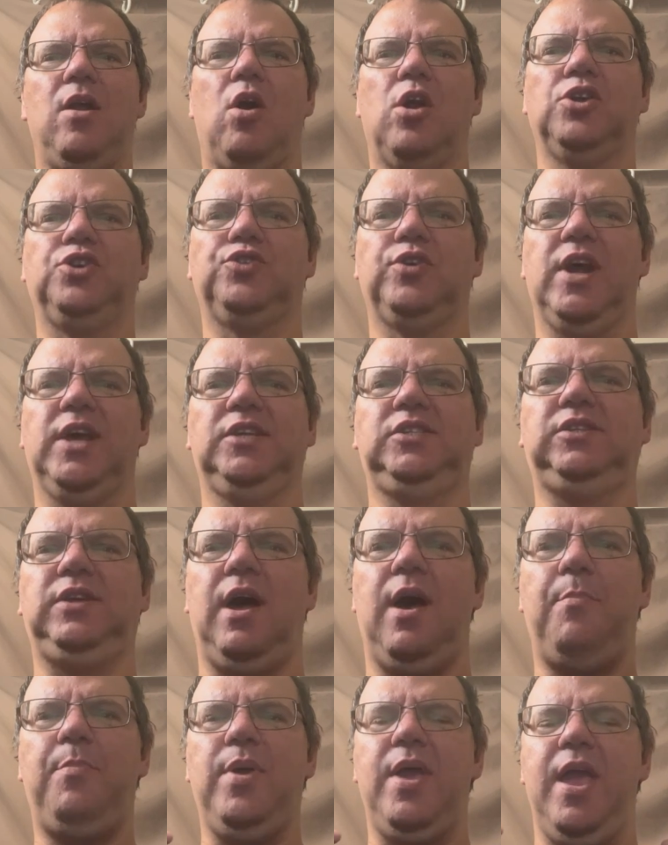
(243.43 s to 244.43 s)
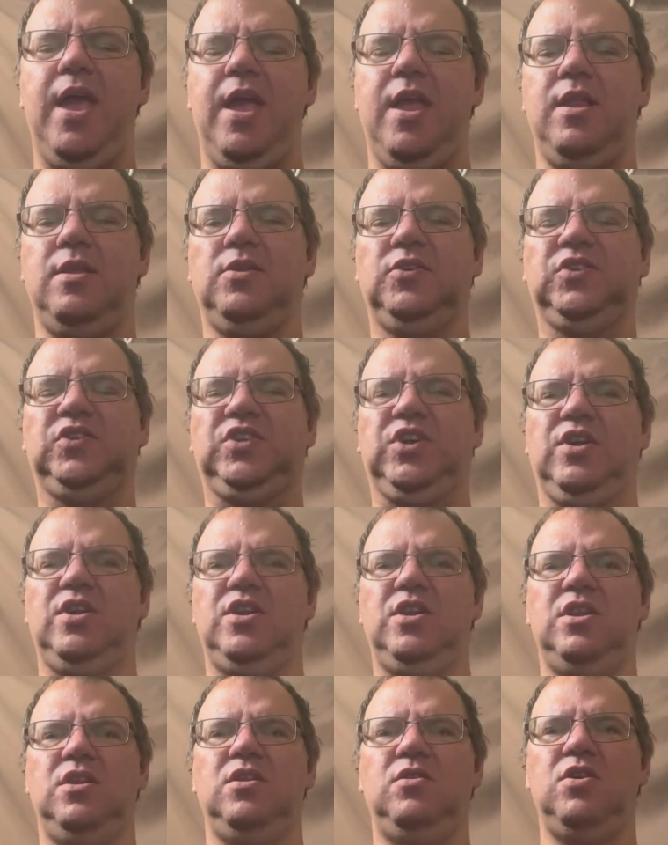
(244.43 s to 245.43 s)
are dressed up in
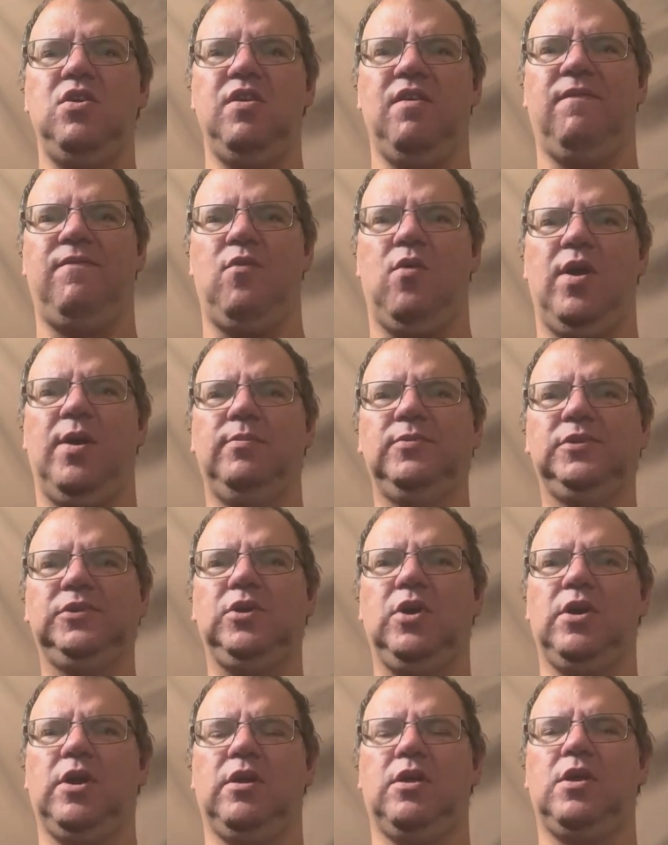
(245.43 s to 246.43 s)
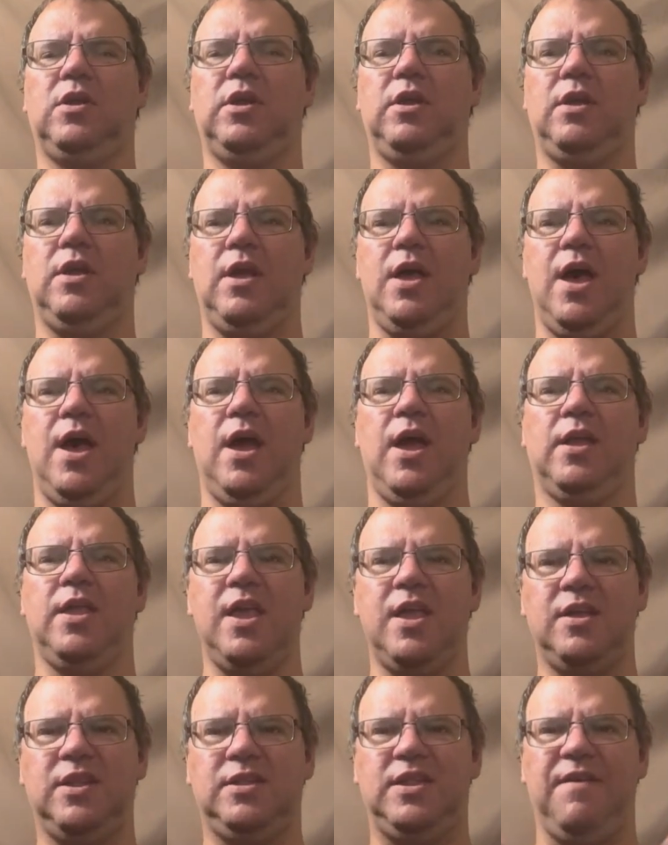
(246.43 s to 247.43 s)
certain uniforms or
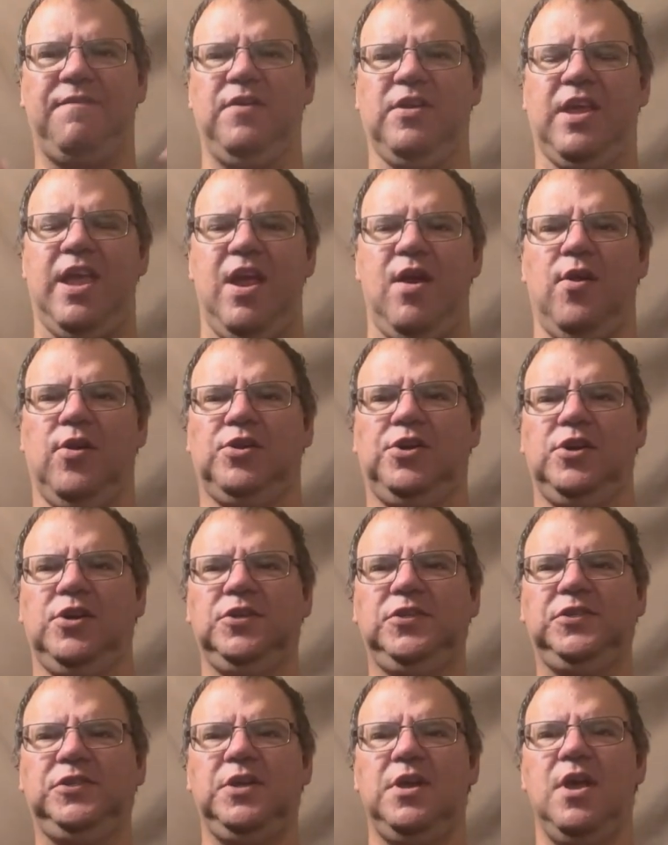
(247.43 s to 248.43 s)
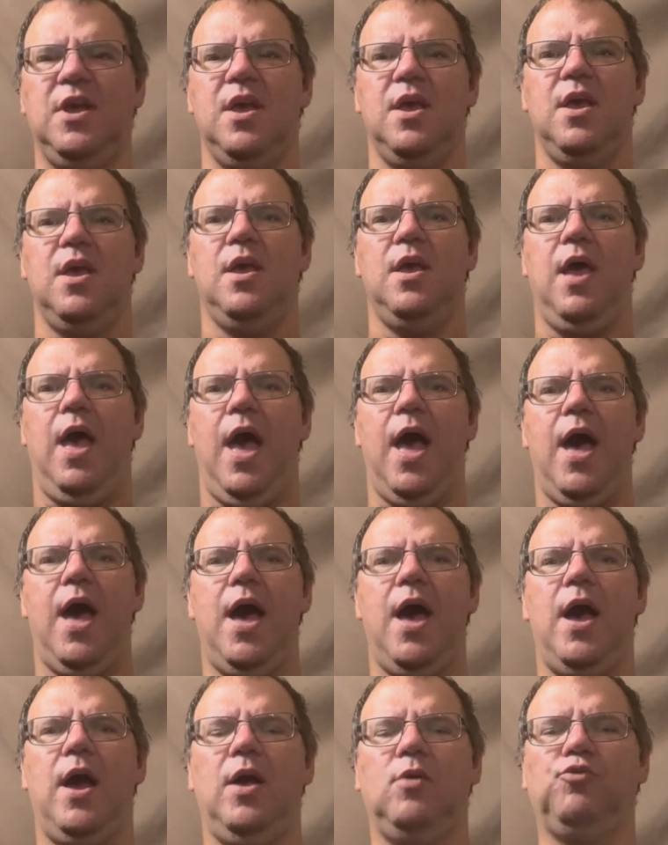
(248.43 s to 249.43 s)
different characters,
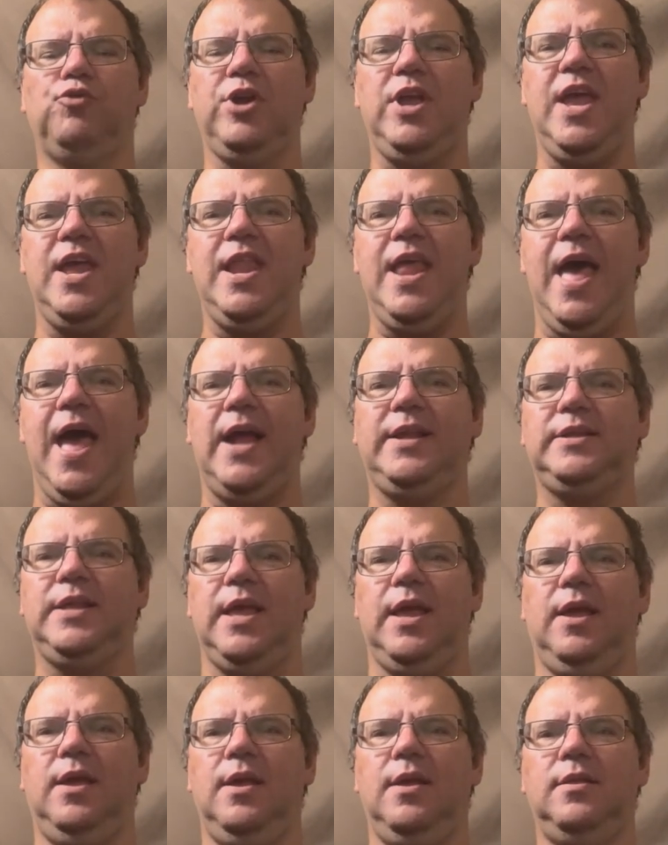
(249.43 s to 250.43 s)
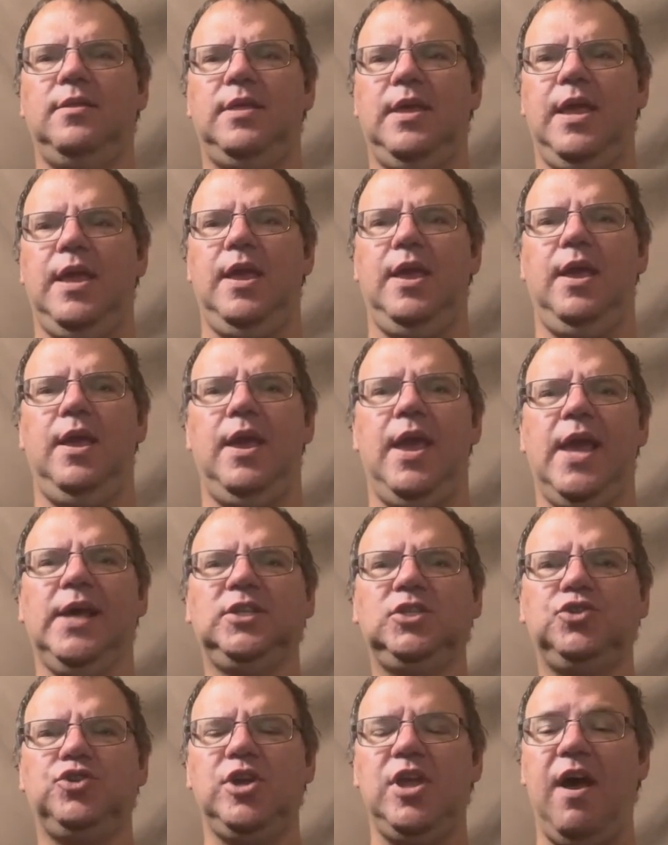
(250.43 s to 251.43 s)
reenacting the
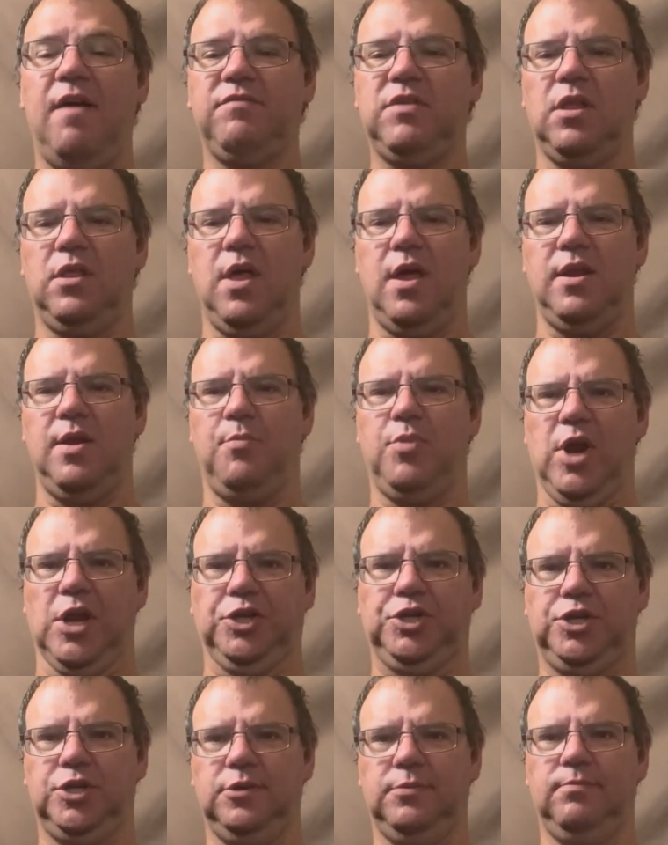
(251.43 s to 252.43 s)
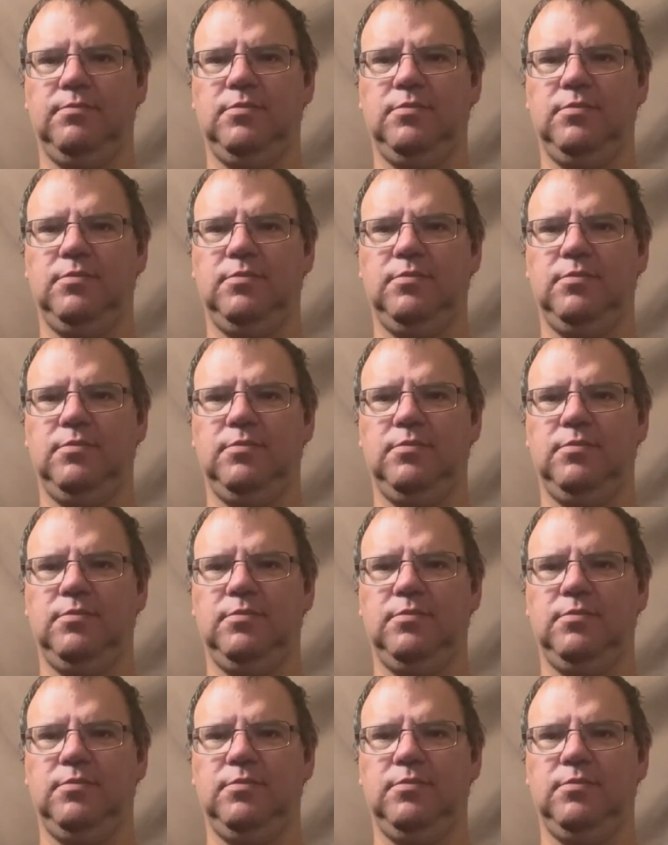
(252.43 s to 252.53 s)
history of the London Bridge.